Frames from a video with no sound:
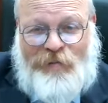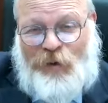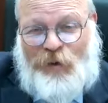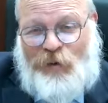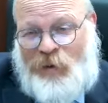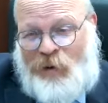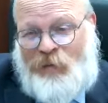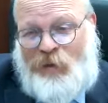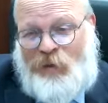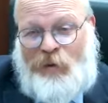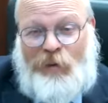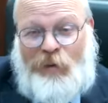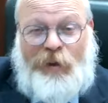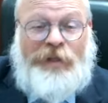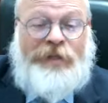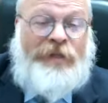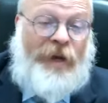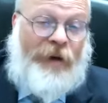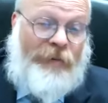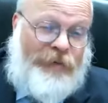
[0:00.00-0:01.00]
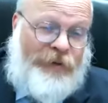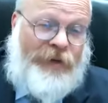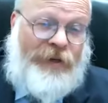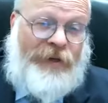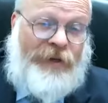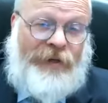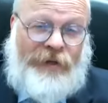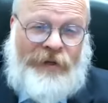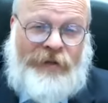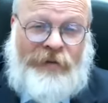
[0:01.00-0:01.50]
remember once up
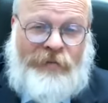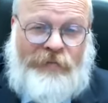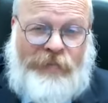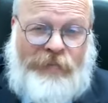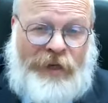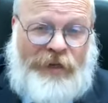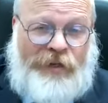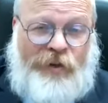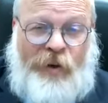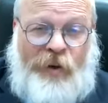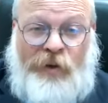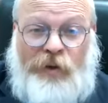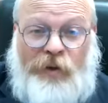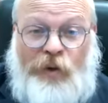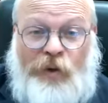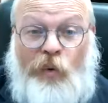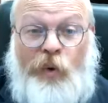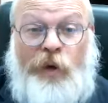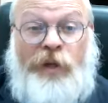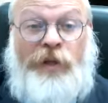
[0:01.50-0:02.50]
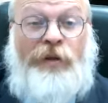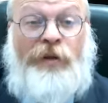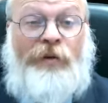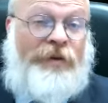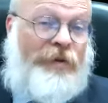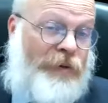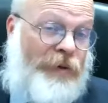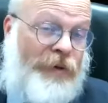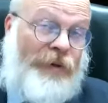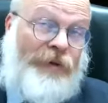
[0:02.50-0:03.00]
there in this place called the
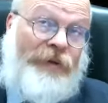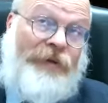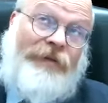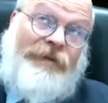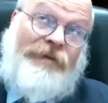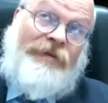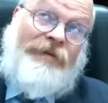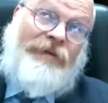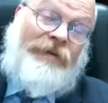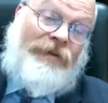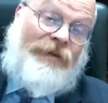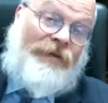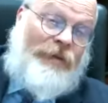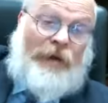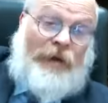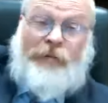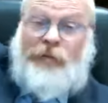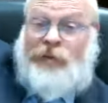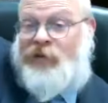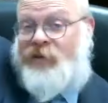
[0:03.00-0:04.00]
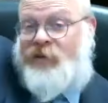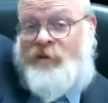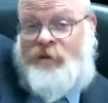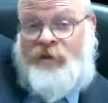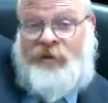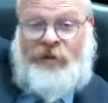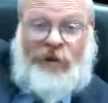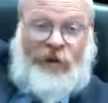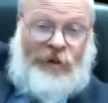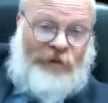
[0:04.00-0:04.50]
Windows of the World. You'd be able to
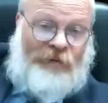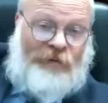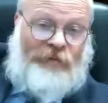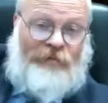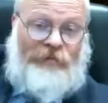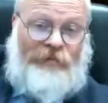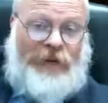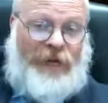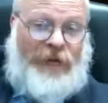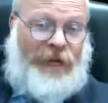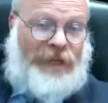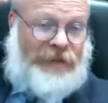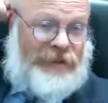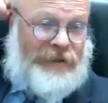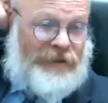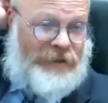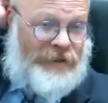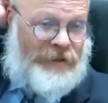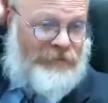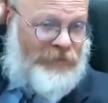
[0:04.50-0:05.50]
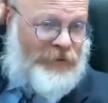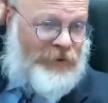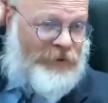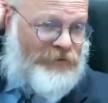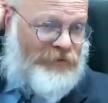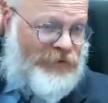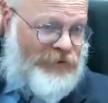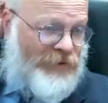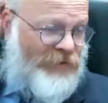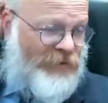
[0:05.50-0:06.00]
see the whole Manhattan.
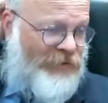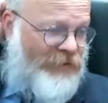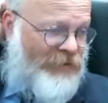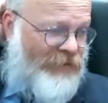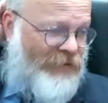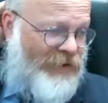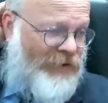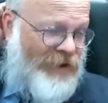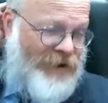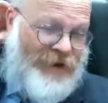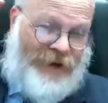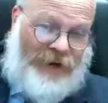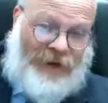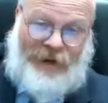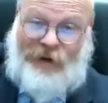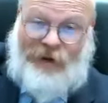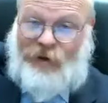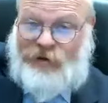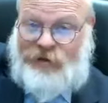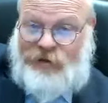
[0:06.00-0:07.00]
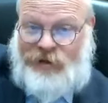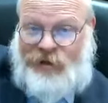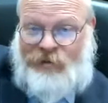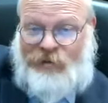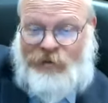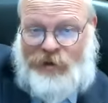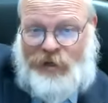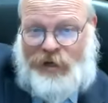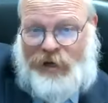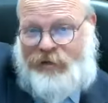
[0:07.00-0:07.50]
Beautiful. And it goes, it
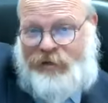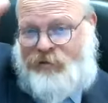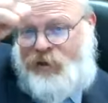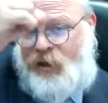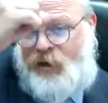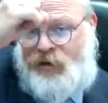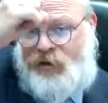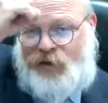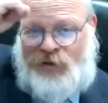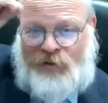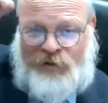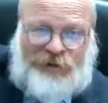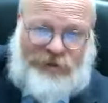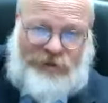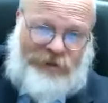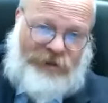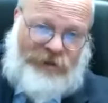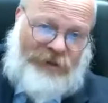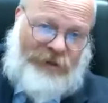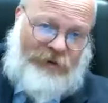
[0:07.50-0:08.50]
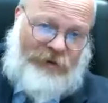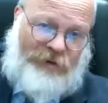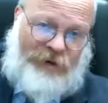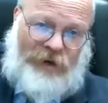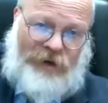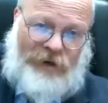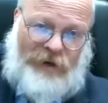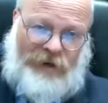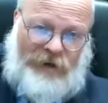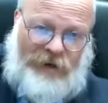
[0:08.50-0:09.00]
was like a 360
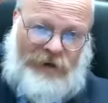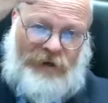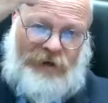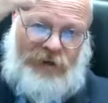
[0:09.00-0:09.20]
degree,